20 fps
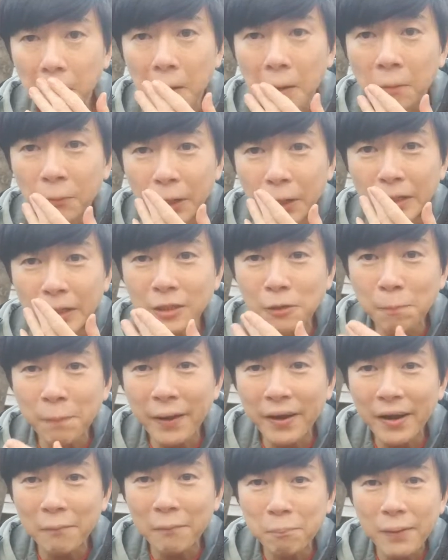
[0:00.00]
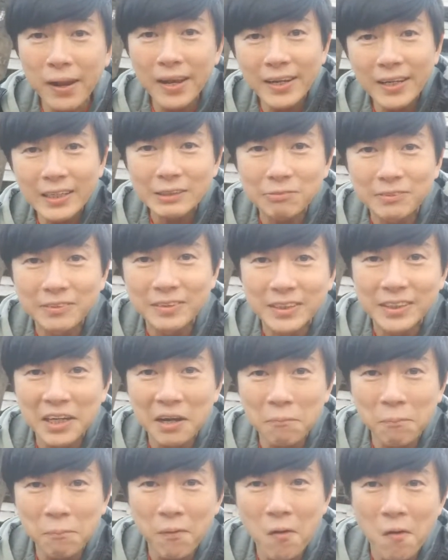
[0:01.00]
Rachel Planets from
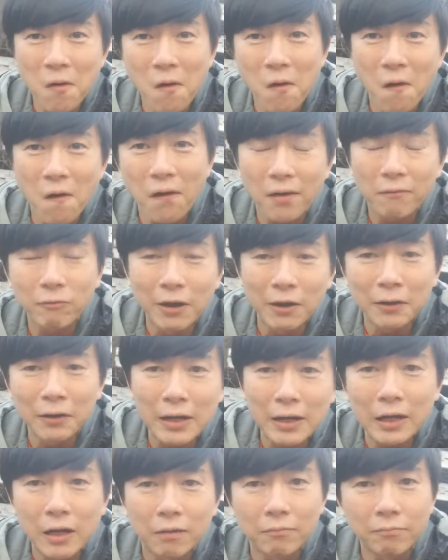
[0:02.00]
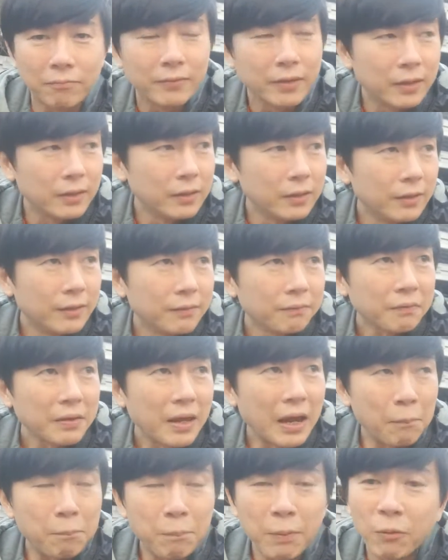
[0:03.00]
Singapore, welcome.
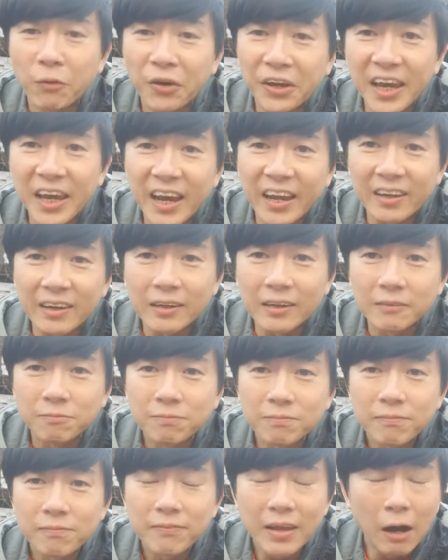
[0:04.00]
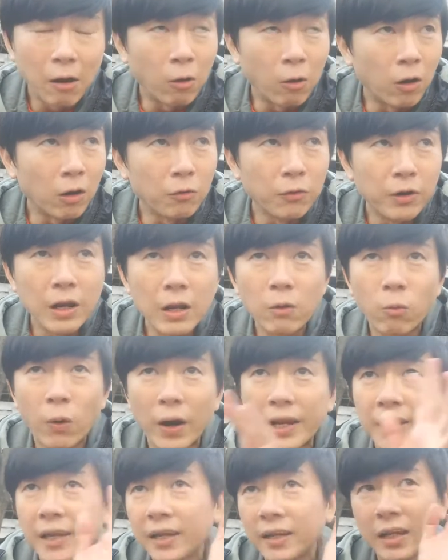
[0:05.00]
Happy weekend, yeah? Really
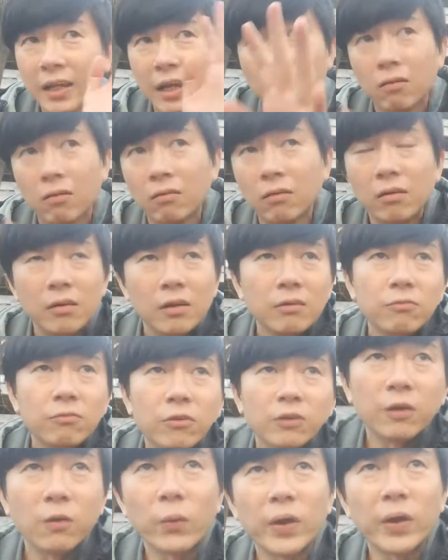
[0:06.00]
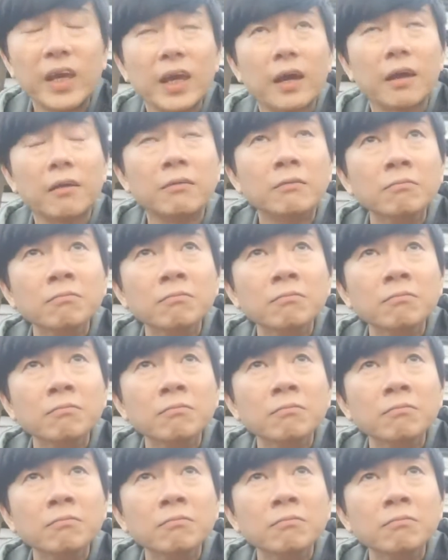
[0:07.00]
winding down for the weekend.